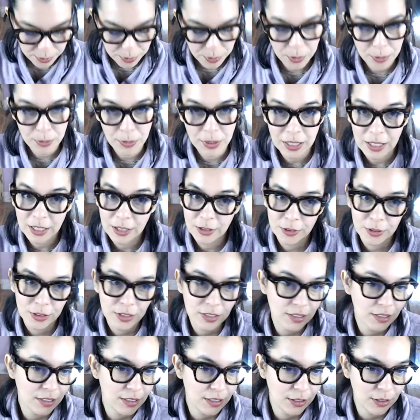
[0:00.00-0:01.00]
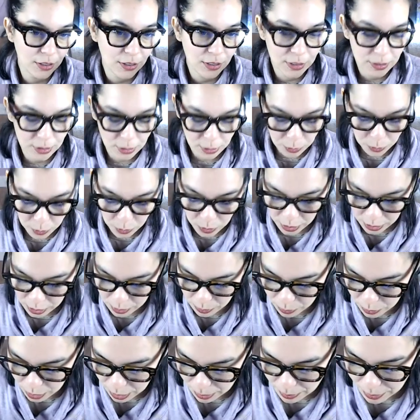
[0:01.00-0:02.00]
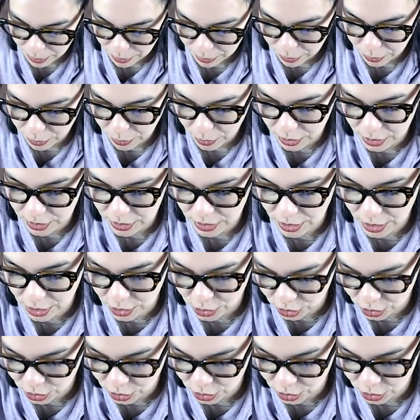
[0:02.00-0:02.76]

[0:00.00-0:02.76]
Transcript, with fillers: I put my earrings here because I'll wear them right before